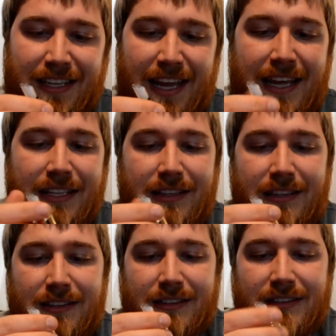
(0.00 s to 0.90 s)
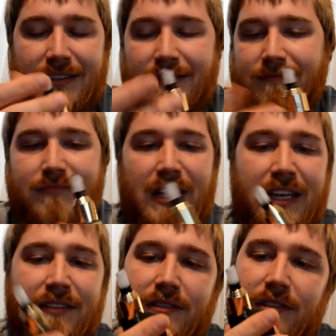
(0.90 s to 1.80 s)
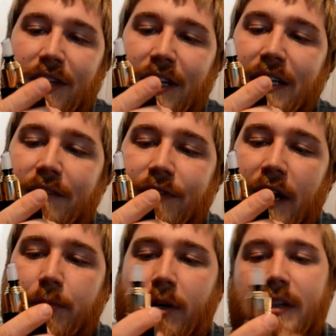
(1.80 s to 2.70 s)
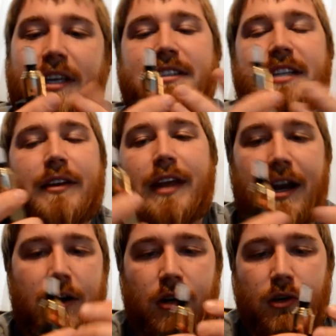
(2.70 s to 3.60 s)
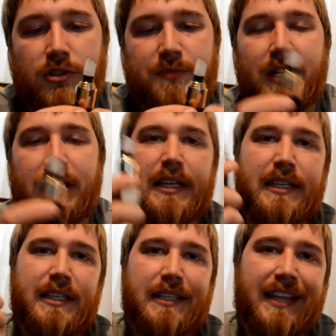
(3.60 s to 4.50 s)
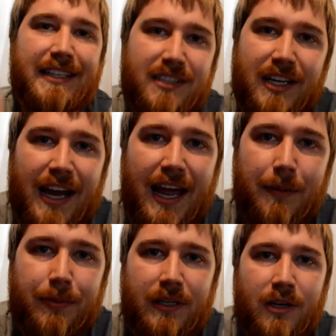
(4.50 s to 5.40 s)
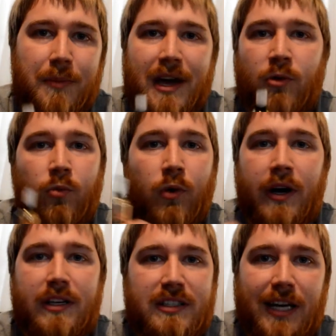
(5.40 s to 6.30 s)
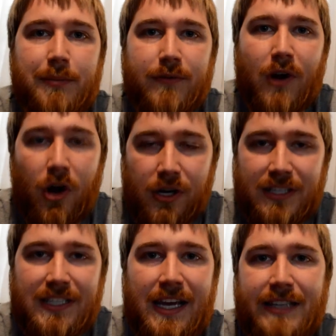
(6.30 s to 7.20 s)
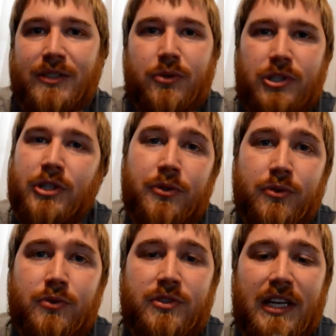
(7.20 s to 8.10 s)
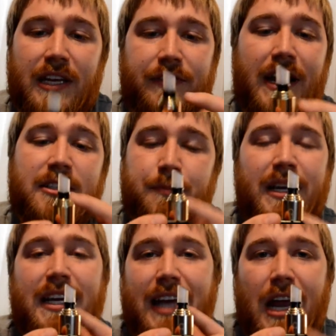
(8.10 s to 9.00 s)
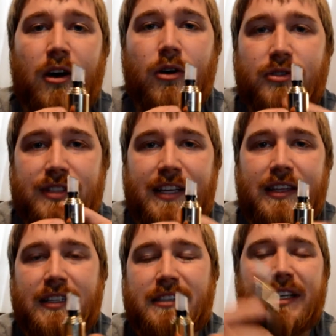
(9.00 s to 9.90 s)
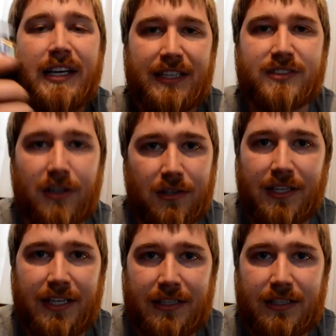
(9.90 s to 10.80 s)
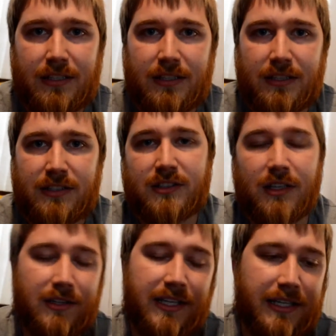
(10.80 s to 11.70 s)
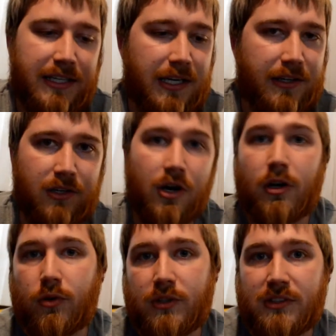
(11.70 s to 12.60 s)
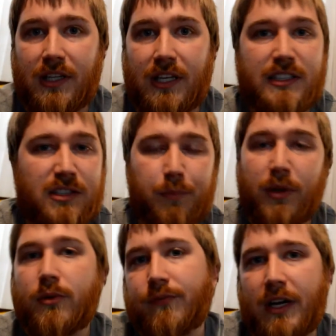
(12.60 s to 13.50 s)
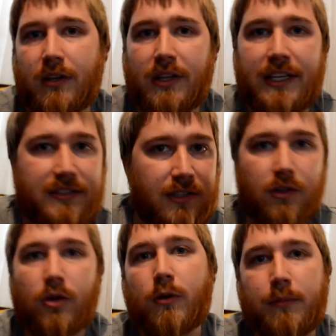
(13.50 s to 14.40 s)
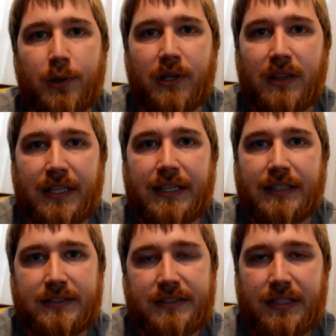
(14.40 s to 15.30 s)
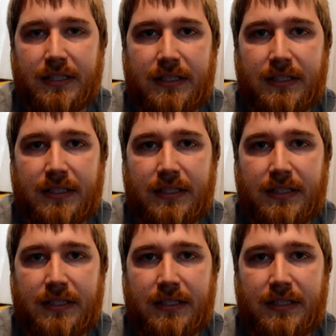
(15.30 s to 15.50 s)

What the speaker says: And it leaking vapor, it leaks out of the air holes, but that's going to happen no matter what type of RDA you use. If it has big air holes like this, it's going to leak. It's going to leak. The Dark Horse leaks. The Plume Veil leaks. The Little Boy leaks.